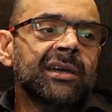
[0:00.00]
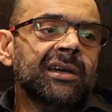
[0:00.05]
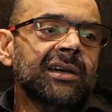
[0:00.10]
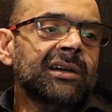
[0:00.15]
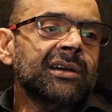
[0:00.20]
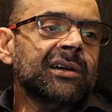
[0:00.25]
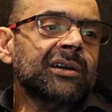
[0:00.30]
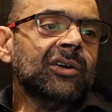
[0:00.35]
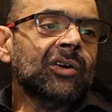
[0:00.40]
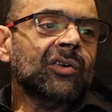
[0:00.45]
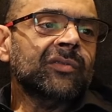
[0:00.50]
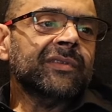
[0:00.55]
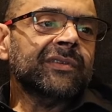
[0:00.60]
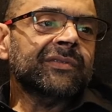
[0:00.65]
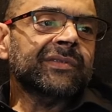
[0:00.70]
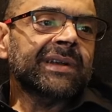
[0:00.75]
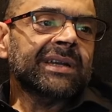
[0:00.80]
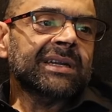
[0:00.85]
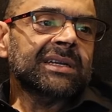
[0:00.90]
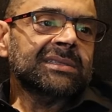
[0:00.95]
of the
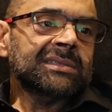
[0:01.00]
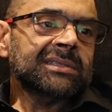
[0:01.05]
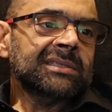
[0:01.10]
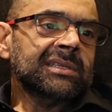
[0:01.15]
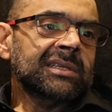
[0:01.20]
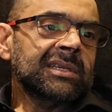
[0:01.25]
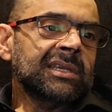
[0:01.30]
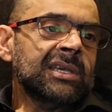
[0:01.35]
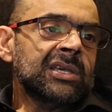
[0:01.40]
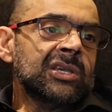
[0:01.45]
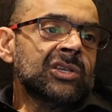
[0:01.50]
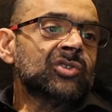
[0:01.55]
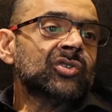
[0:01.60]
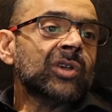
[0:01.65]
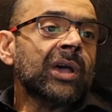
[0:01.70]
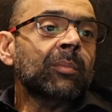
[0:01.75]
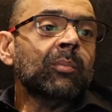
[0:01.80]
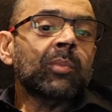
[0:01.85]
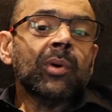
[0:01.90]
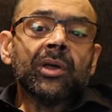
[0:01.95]
fragrance. So
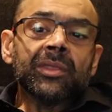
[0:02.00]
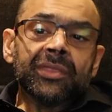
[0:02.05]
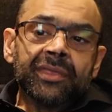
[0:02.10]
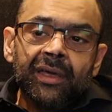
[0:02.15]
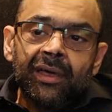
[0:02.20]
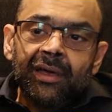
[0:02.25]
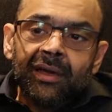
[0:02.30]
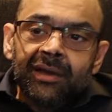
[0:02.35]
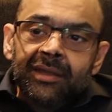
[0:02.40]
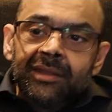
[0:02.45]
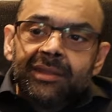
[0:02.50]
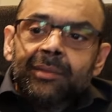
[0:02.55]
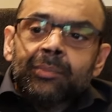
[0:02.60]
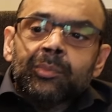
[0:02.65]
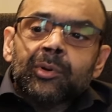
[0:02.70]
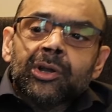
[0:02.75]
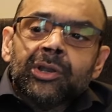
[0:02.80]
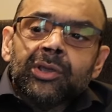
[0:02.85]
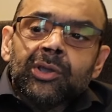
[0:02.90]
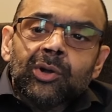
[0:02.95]
I bought the
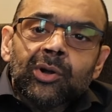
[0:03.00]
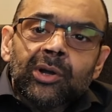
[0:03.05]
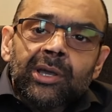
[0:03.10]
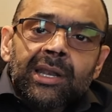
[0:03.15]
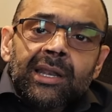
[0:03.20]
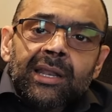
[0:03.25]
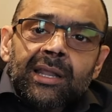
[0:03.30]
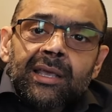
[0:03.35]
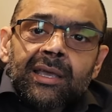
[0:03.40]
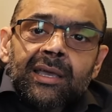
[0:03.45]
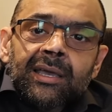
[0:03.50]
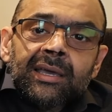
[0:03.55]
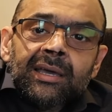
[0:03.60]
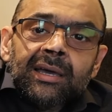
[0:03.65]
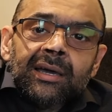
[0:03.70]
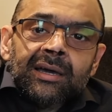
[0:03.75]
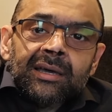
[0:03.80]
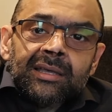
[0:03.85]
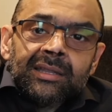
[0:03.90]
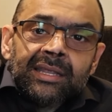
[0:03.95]
body oil
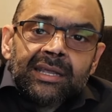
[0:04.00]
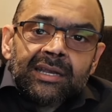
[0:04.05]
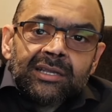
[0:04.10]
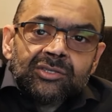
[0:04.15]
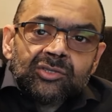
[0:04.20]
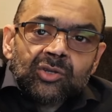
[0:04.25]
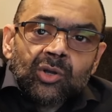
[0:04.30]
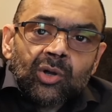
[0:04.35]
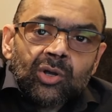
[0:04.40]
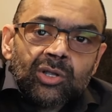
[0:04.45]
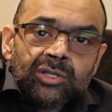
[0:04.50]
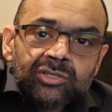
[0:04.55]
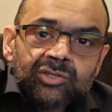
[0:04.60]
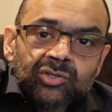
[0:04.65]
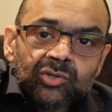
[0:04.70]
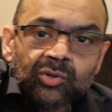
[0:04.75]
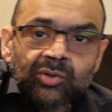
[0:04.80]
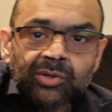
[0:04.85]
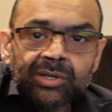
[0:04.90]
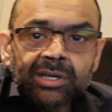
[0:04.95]
that is
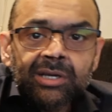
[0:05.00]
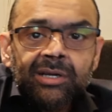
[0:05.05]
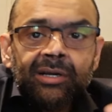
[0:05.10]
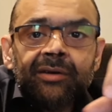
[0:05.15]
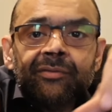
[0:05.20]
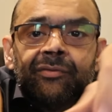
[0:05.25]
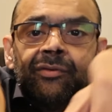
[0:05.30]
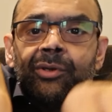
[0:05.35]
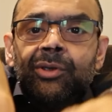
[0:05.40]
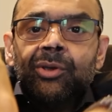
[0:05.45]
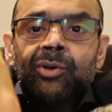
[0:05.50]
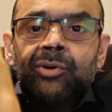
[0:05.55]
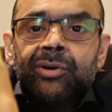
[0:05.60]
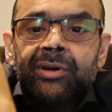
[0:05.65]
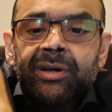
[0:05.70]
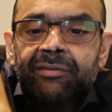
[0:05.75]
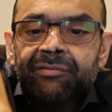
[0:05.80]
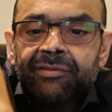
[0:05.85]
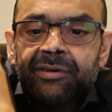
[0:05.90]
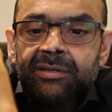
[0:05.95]
also here for your
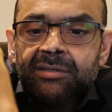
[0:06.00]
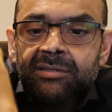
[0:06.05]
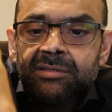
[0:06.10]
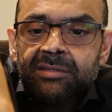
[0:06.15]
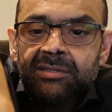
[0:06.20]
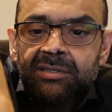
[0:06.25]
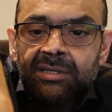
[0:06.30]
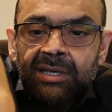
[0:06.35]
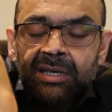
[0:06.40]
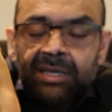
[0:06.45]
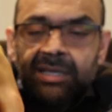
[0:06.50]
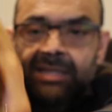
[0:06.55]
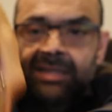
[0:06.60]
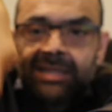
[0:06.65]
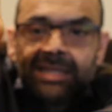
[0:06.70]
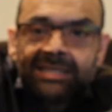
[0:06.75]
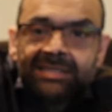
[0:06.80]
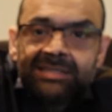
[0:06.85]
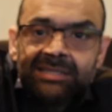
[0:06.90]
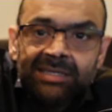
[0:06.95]
reference.
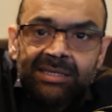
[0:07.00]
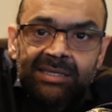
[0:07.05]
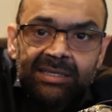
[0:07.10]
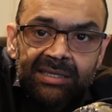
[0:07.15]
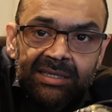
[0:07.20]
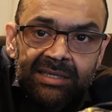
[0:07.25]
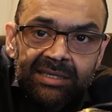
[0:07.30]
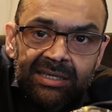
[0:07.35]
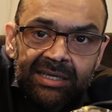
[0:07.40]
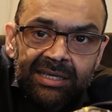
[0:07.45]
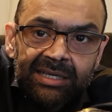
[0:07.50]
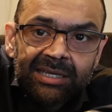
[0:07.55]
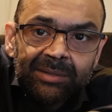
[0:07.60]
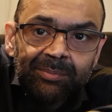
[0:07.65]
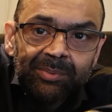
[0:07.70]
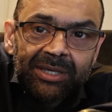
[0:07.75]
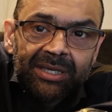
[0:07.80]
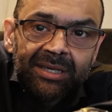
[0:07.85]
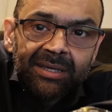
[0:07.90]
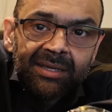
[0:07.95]
That's the
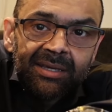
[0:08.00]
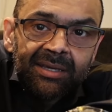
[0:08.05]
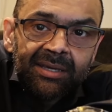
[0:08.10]
EDP.